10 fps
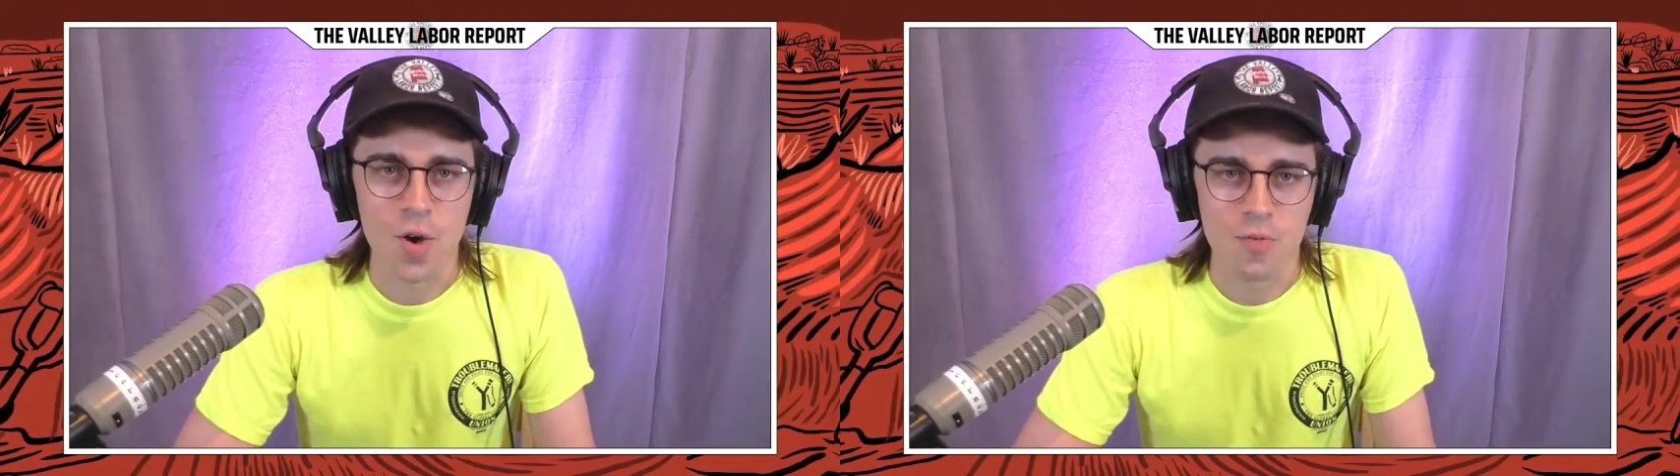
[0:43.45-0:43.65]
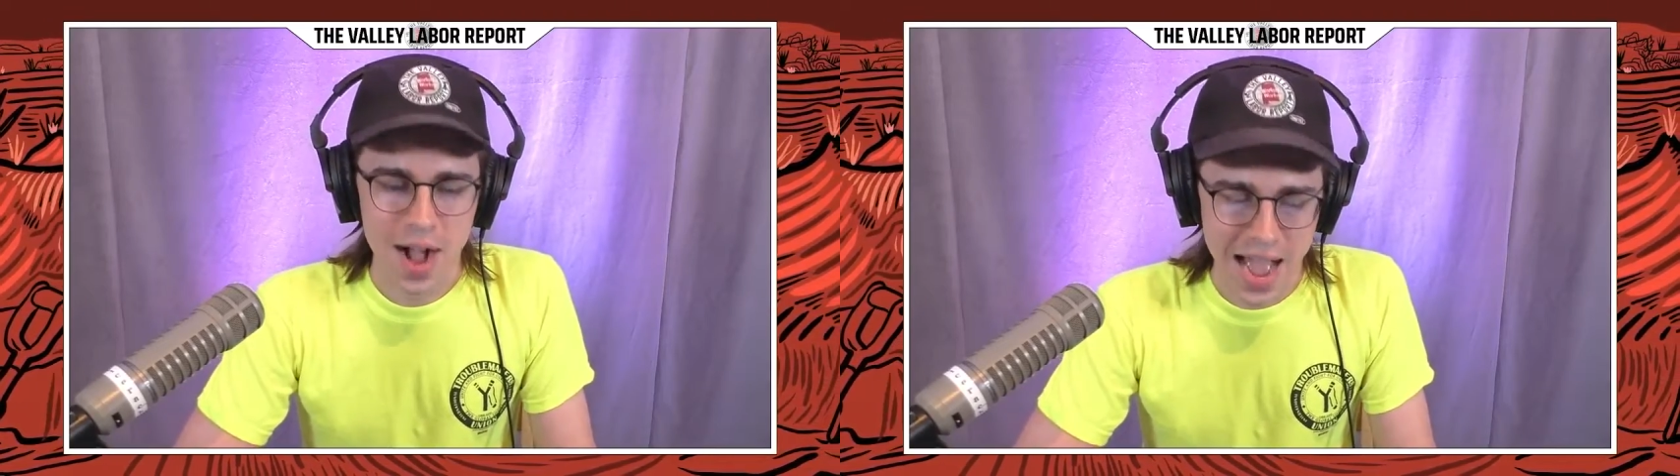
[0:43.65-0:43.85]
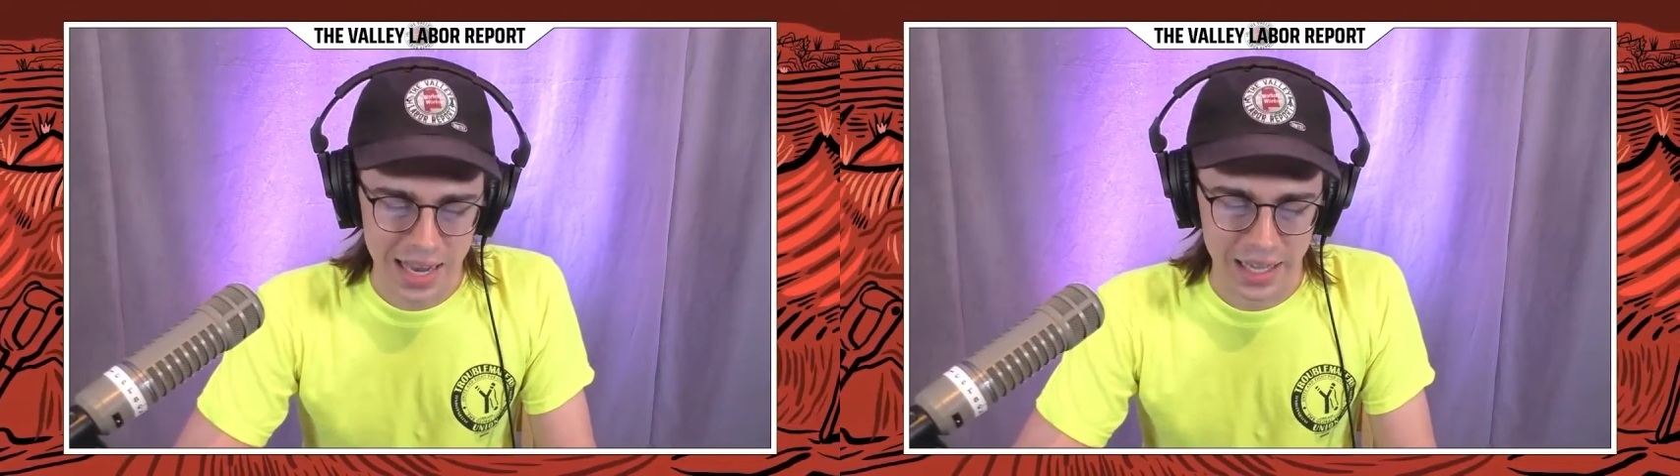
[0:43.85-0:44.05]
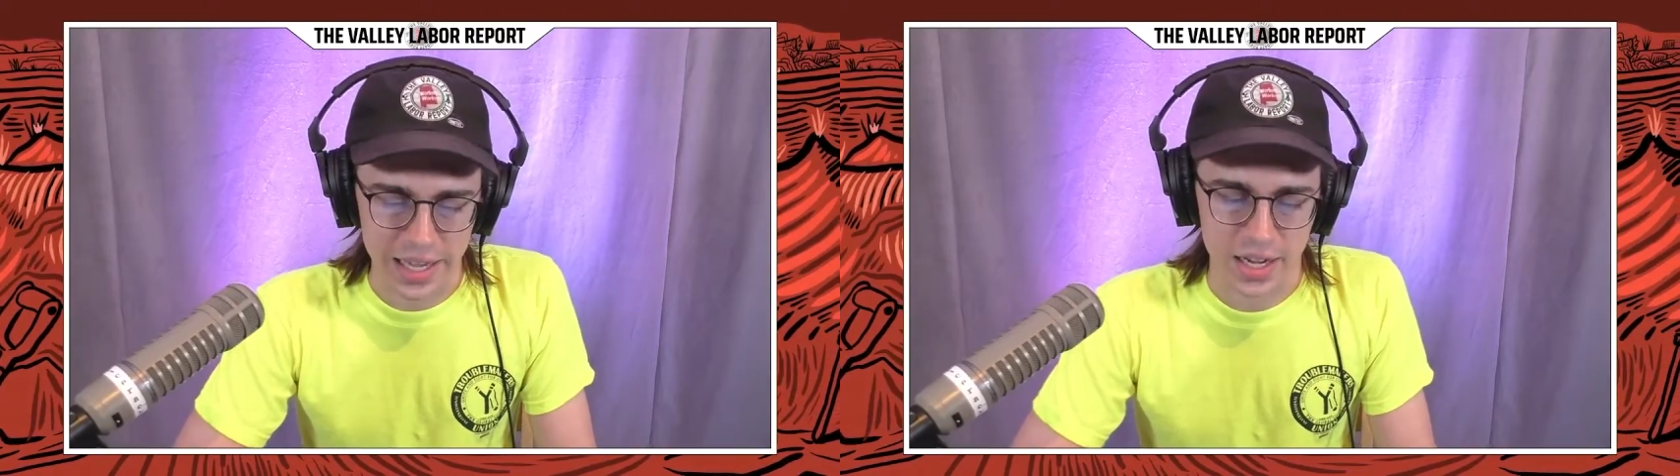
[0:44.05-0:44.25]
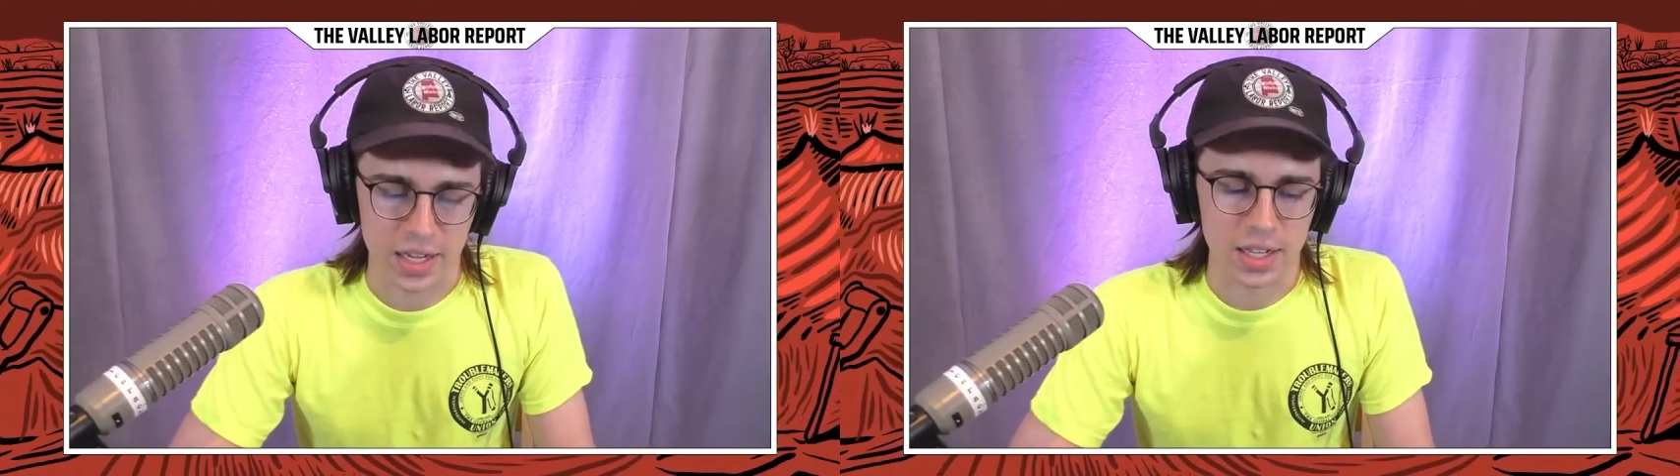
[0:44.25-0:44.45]

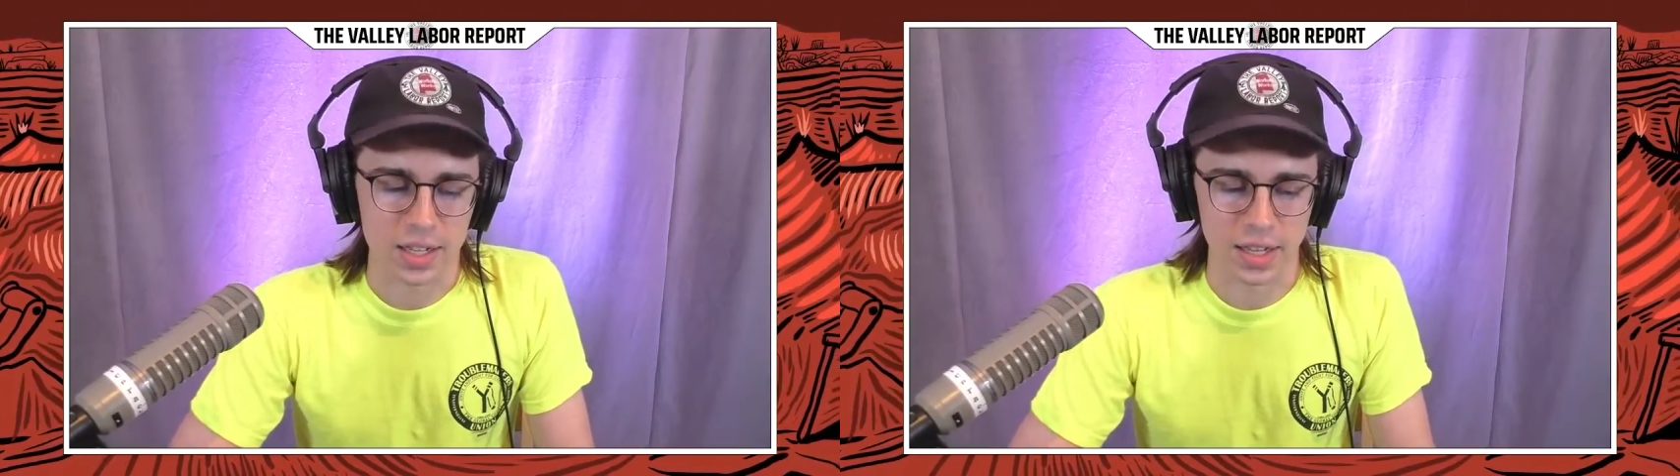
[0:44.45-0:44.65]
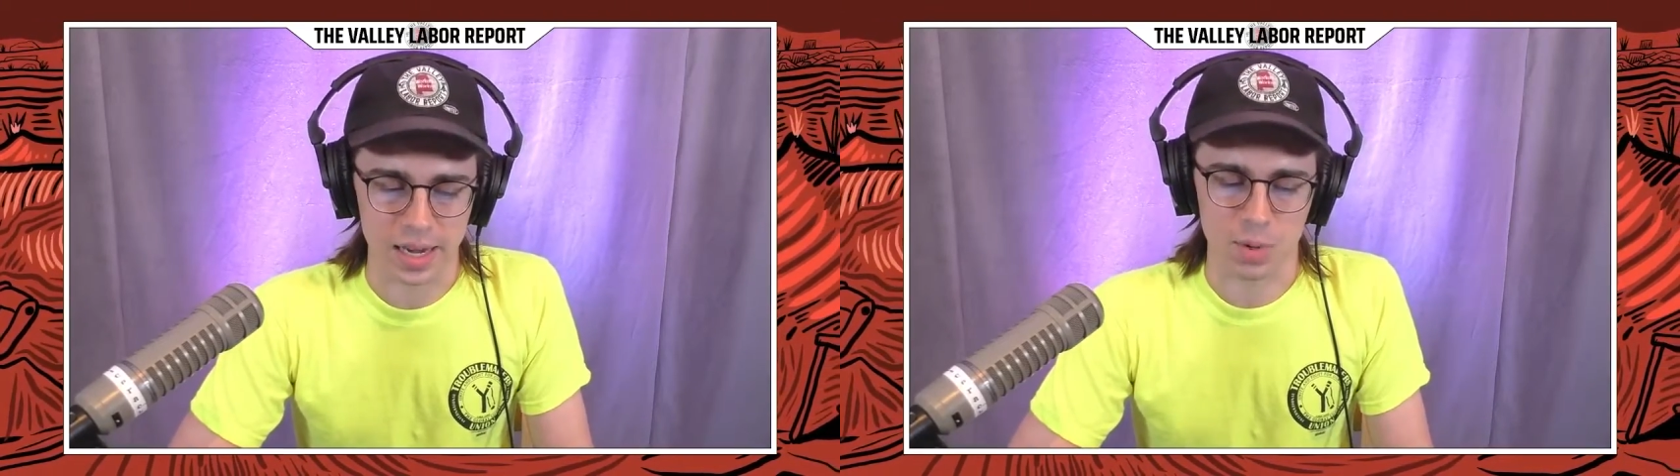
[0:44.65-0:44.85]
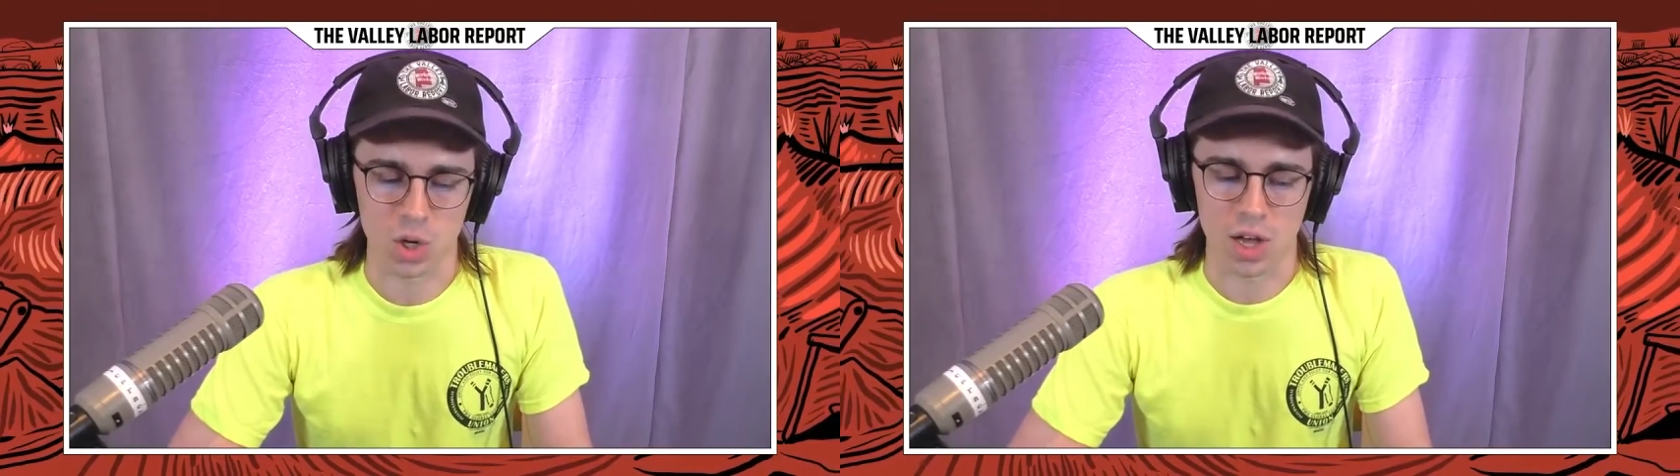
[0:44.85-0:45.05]
violating labor